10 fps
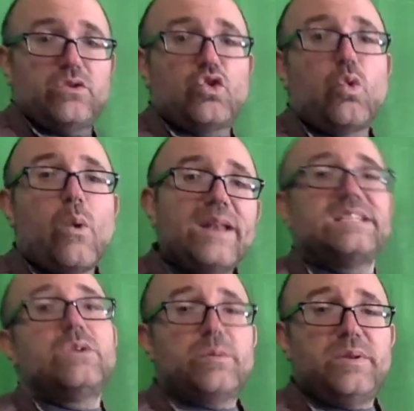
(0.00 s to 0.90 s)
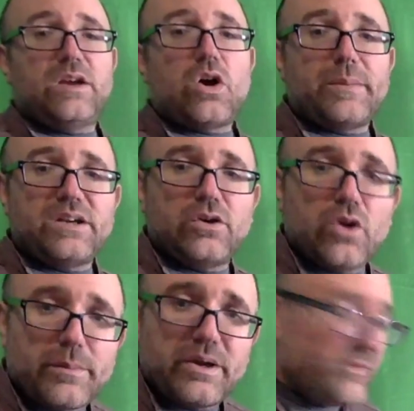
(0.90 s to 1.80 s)
20 would be the common
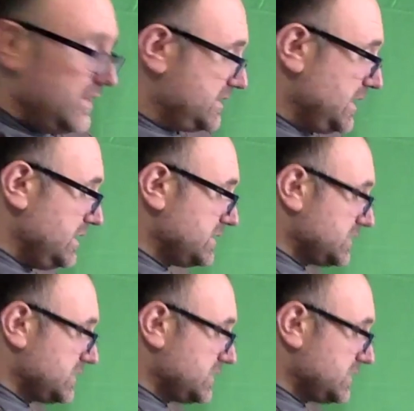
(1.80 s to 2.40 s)
denominator in this case.